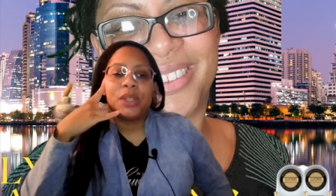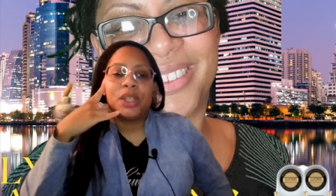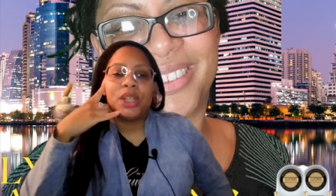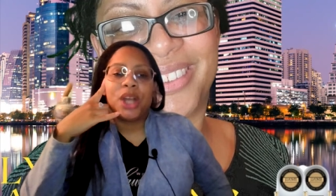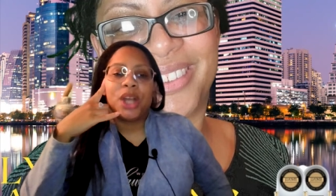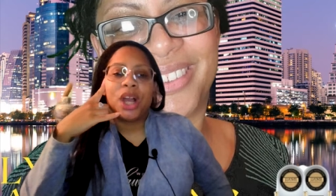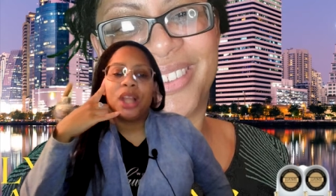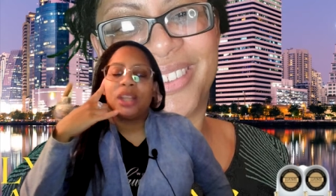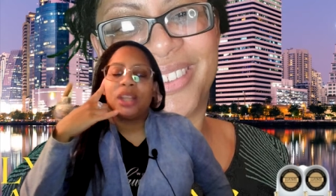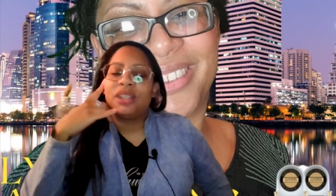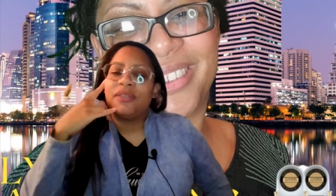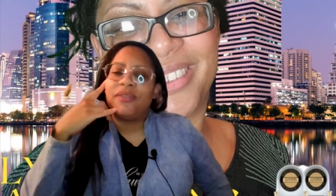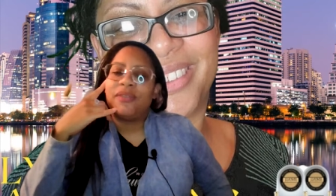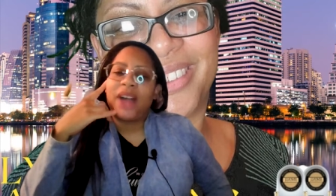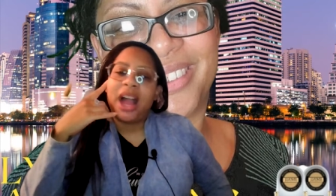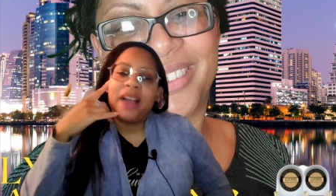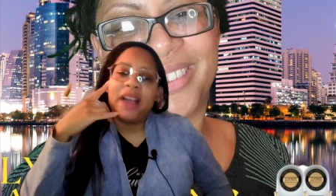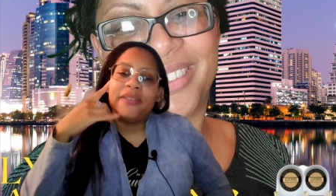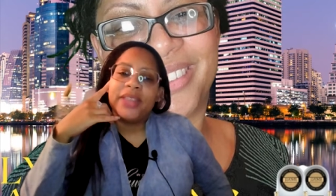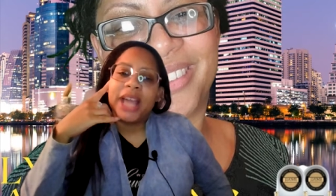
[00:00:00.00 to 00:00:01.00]

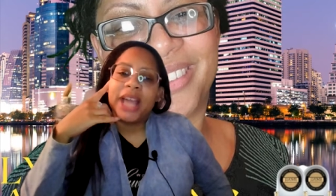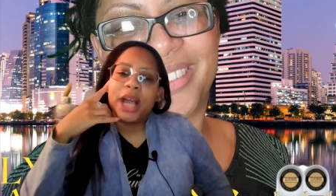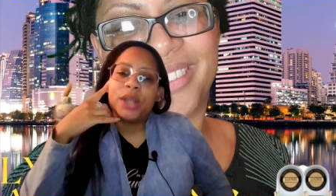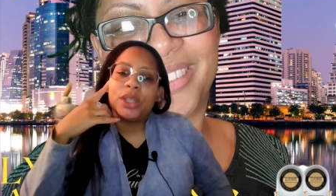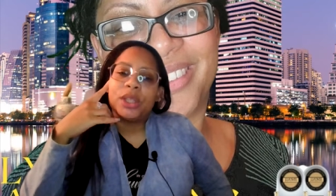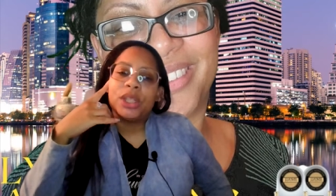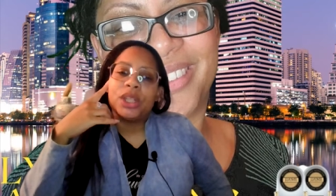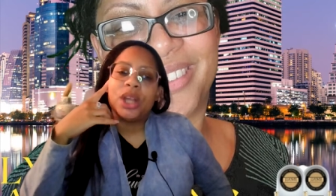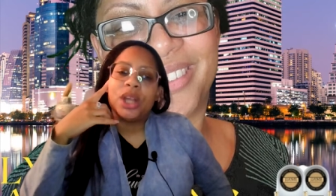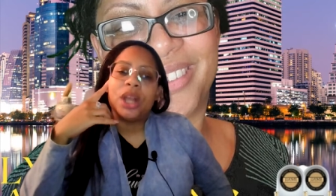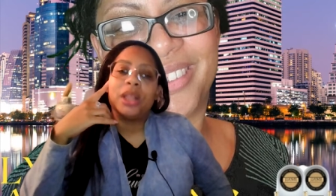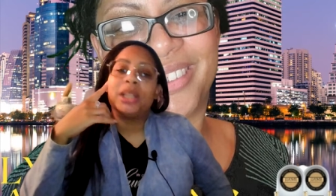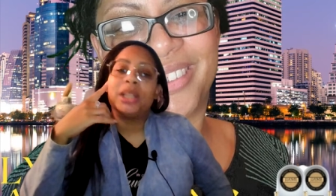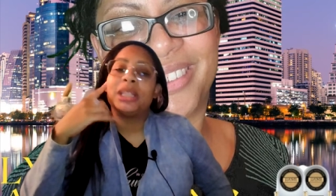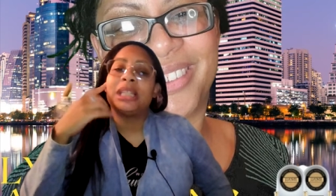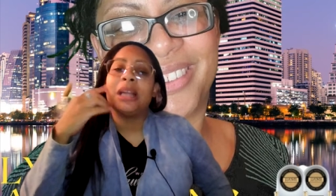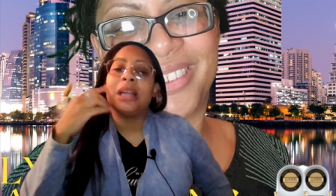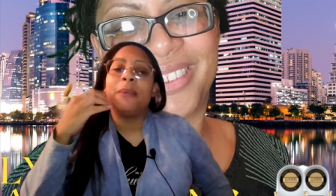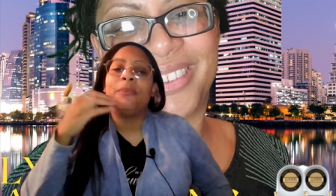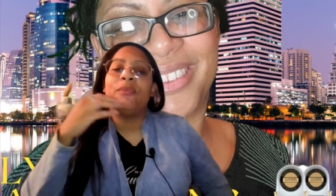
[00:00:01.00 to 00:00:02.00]
$5,000,
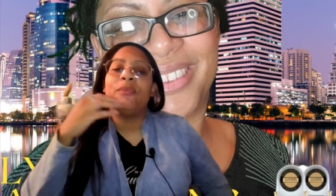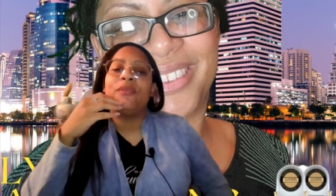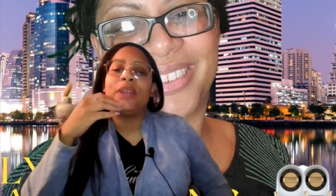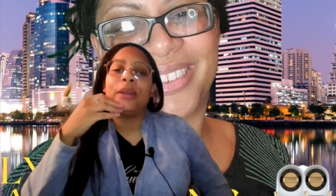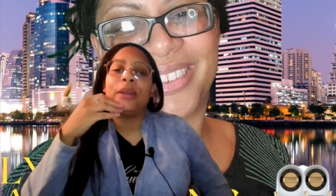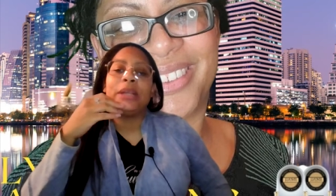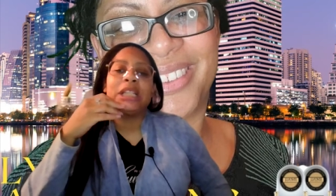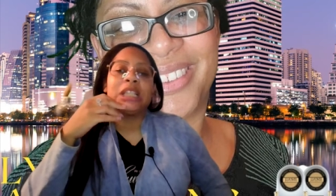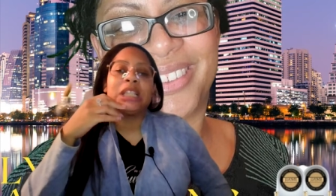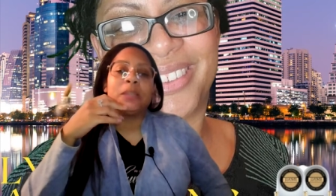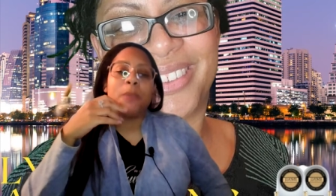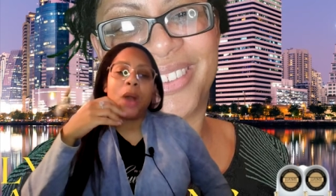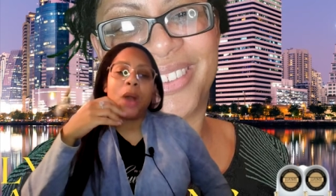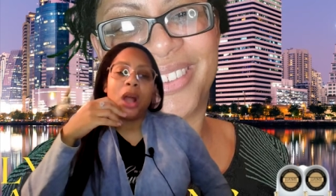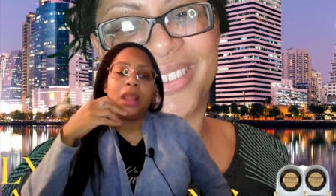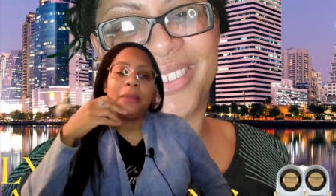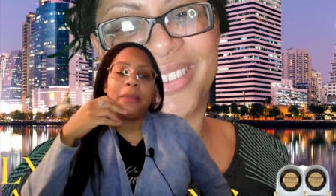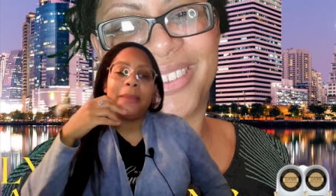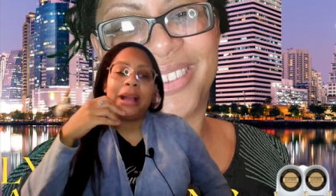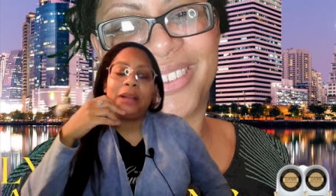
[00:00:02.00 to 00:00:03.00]
some very
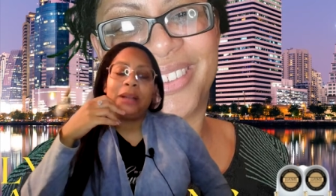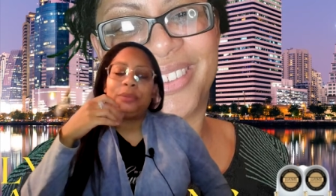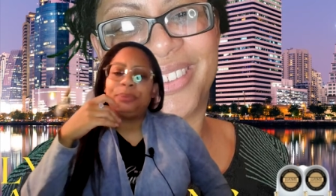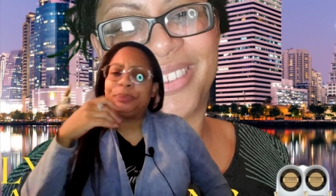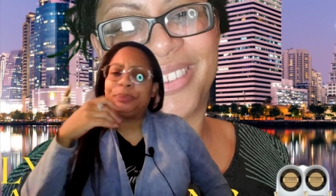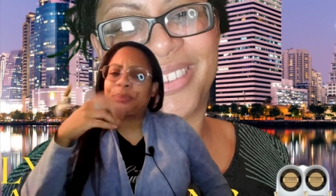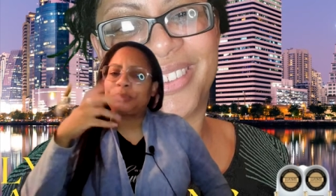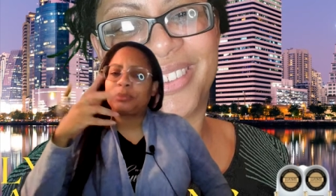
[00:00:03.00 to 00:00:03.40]
small amount,